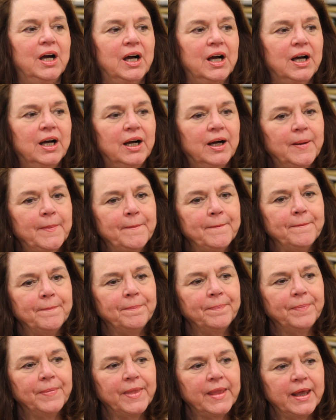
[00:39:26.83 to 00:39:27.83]

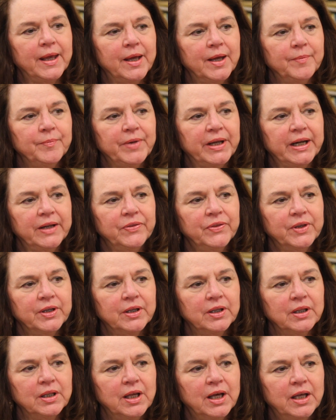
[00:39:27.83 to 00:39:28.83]
But I think
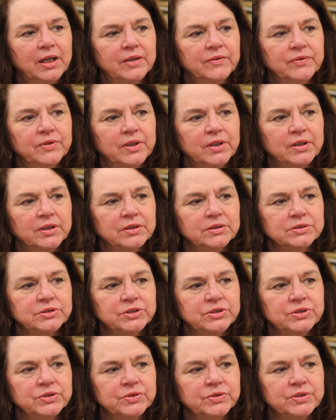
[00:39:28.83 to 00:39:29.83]
a lot of young
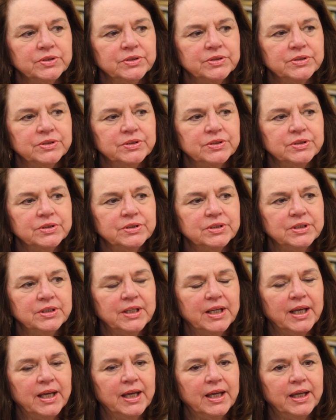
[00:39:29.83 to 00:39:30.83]
students
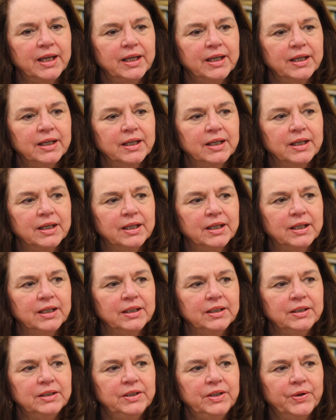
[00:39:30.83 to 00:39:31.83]
today
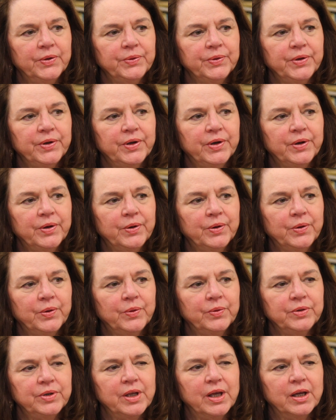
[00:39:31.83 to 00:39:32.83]
don't know